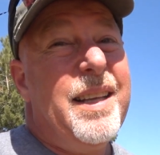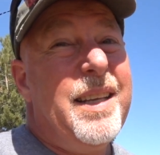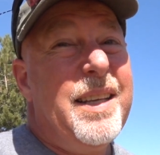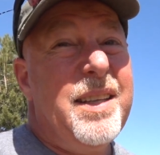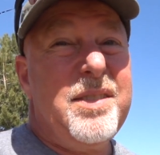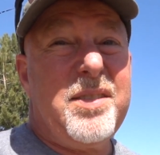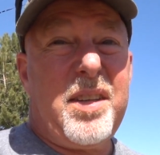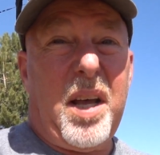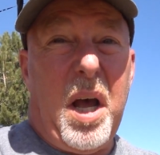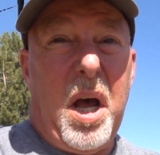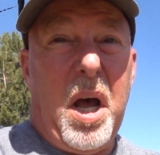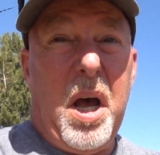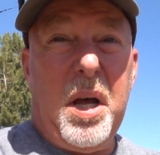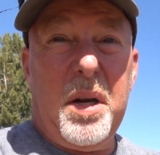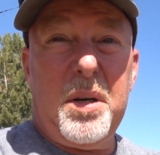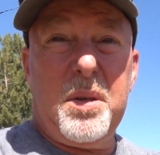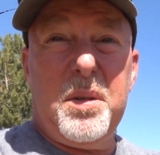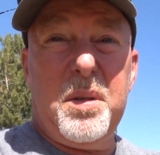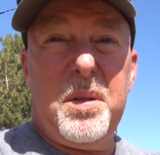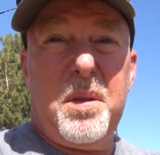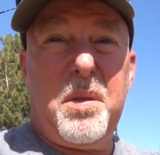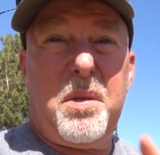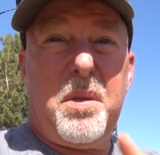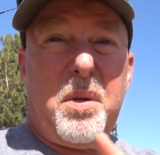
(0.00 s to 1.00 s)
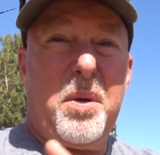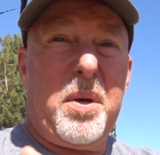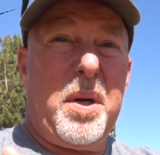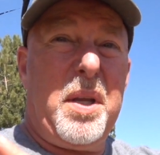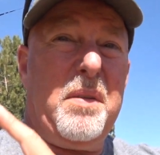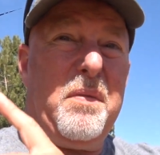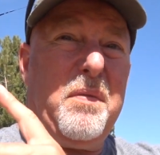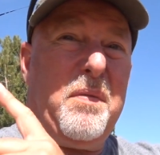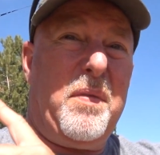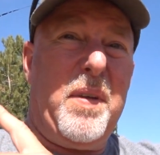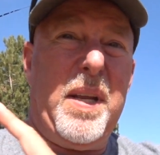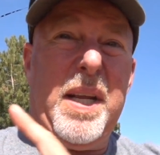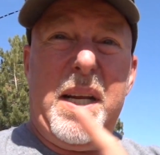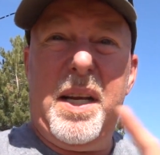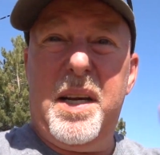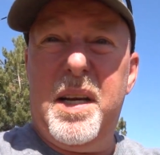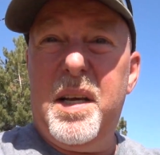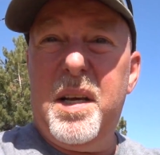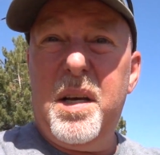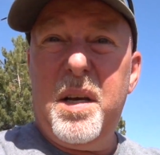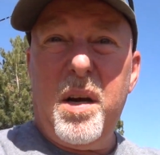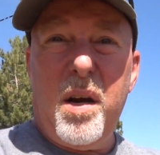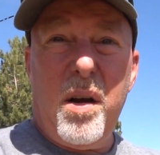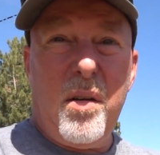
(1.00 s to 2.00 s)
This is 130 feet
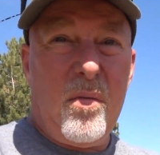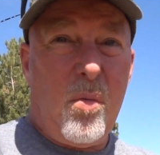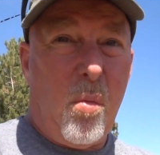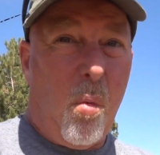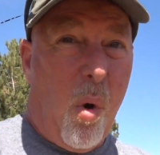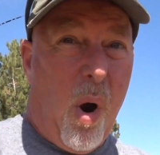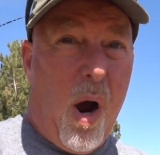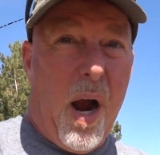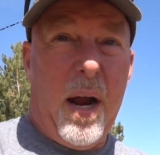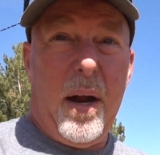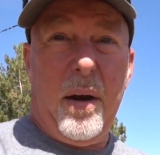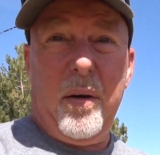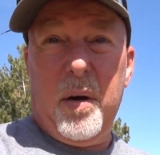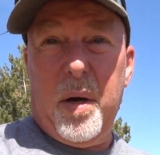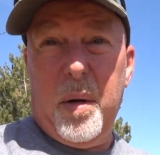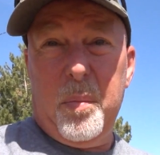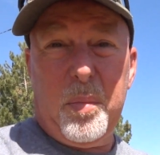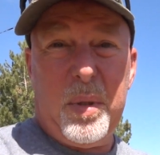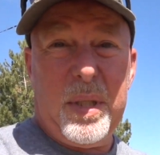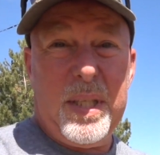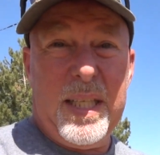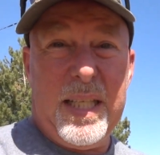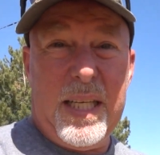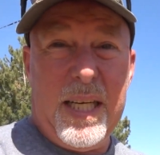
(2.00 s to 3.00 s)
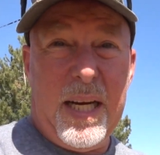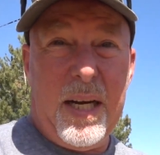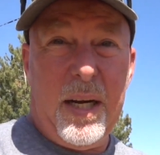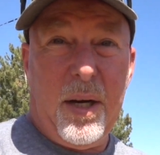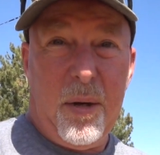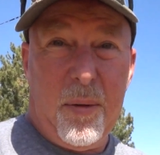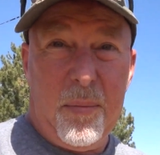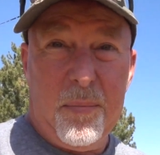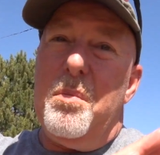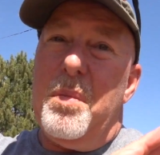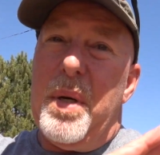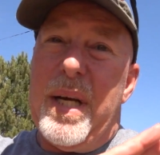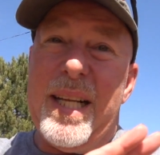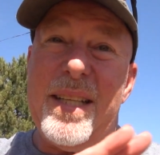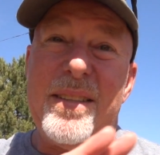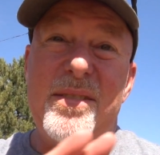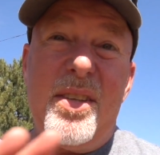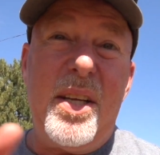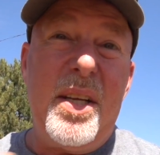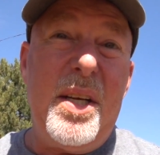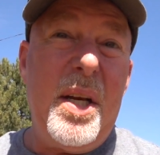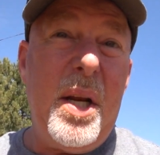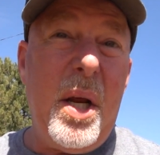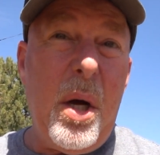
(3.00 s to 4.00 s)
of wire up in the air, but
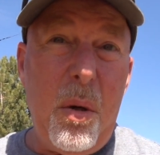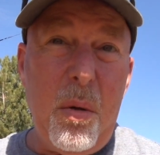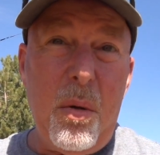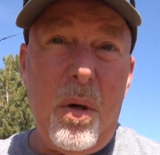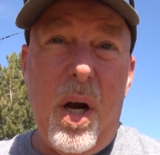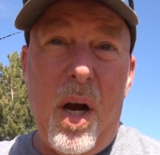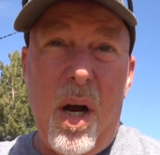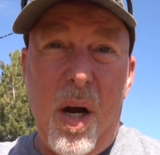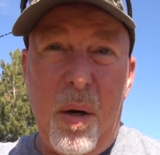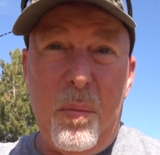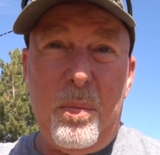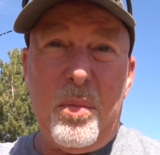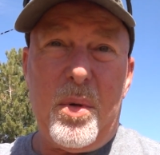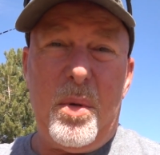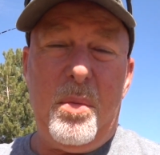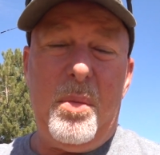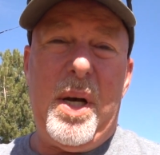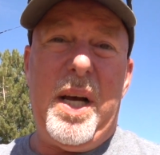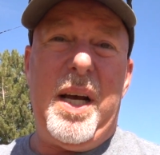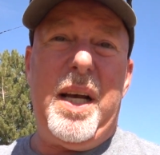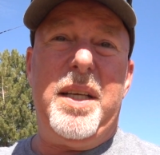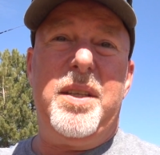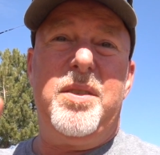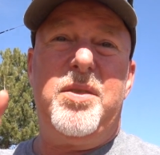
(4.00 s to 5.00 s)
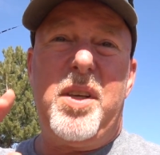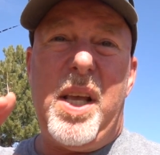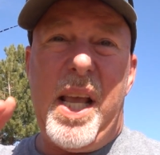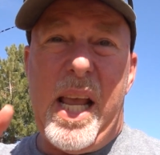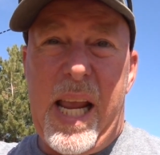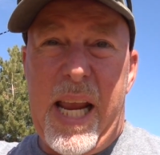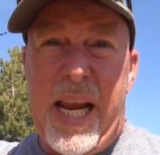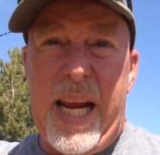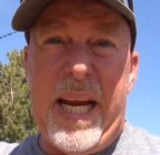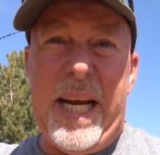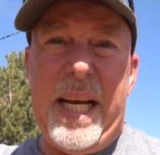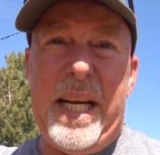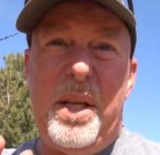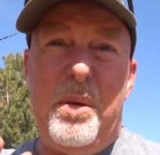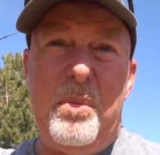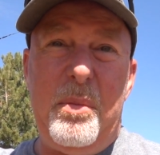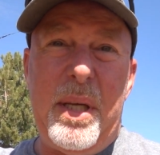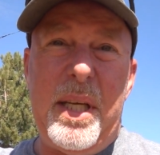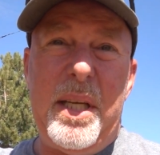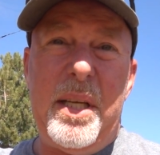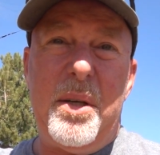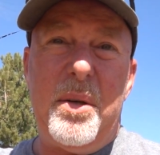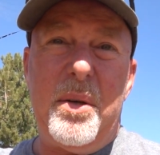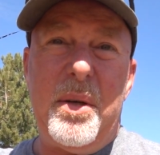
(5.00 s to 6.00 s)
it's a no compromise 80
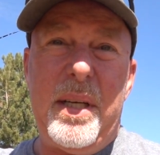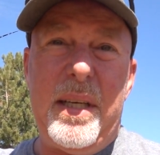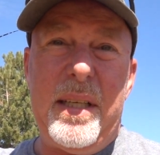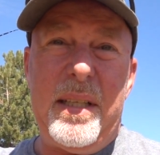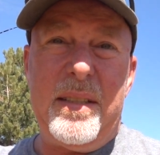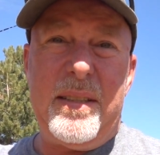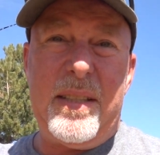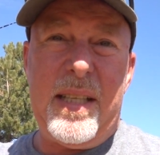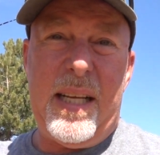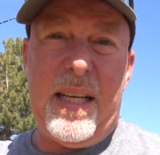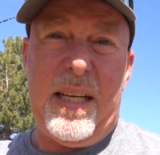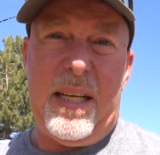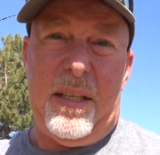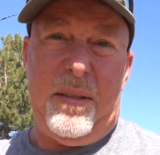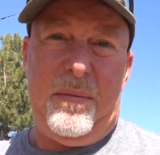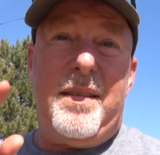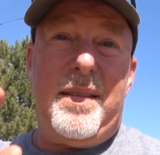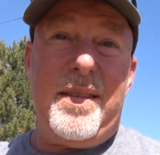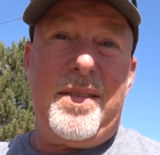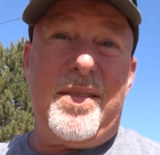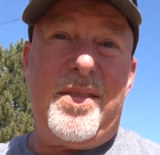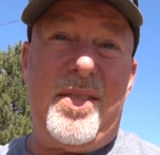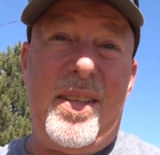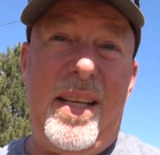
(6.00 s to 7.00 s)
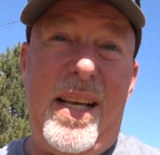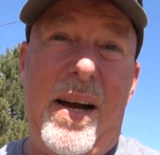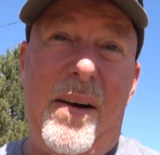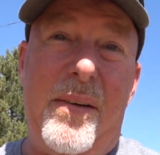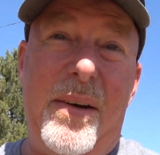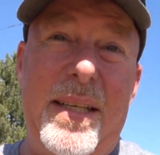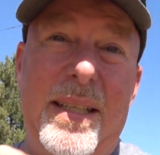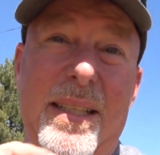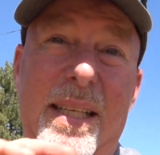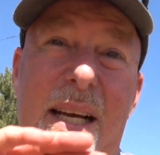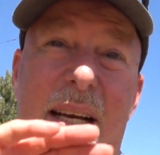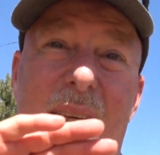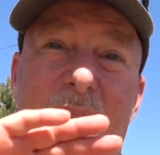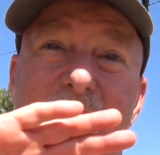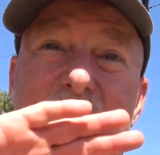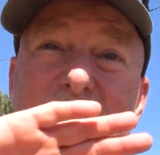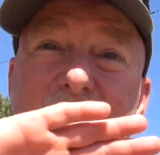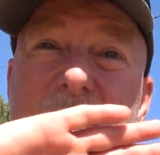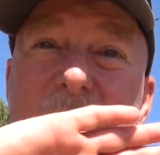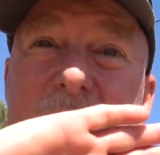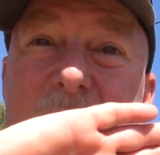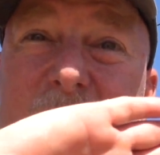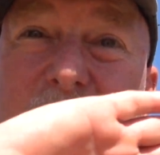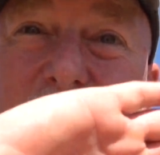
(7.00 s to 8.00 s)
meter antenna. Let's see how it
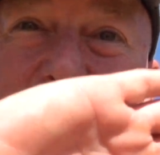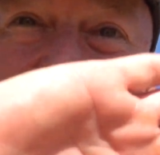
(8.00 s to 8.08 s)
does.